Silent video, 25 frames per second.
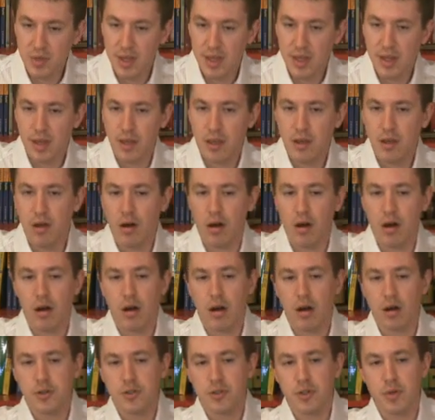getting
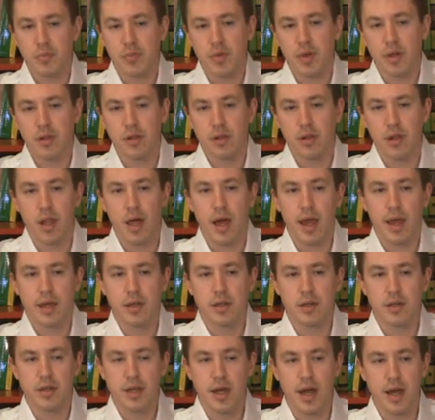are something like
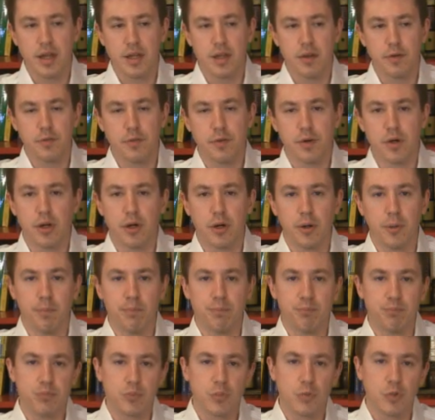a kind of
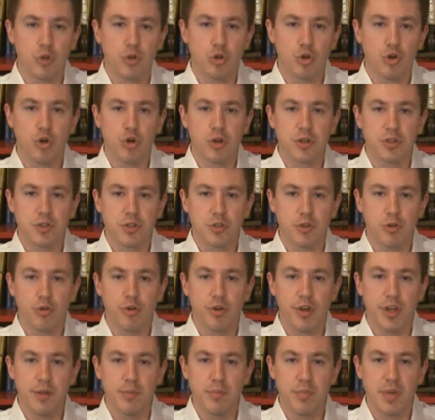cooked
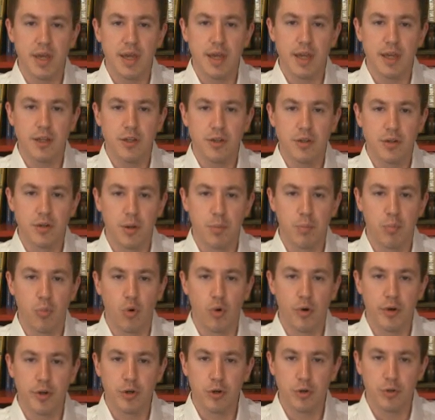green bean, a
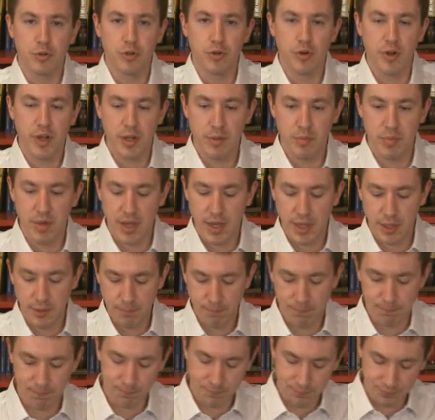boiled green
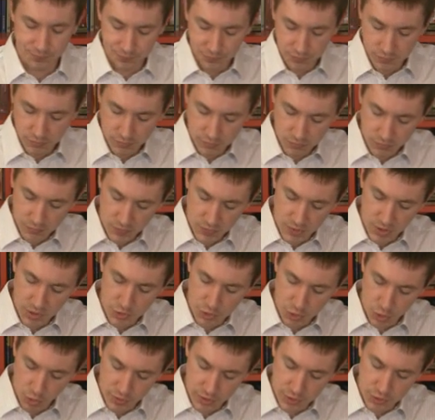bean.
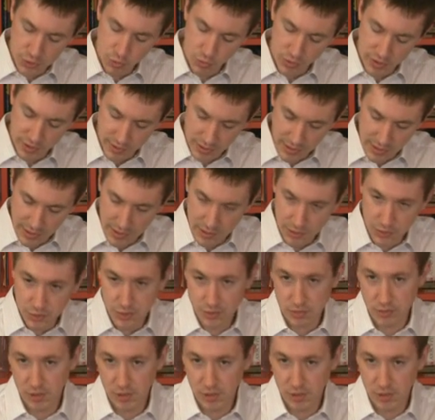So this one is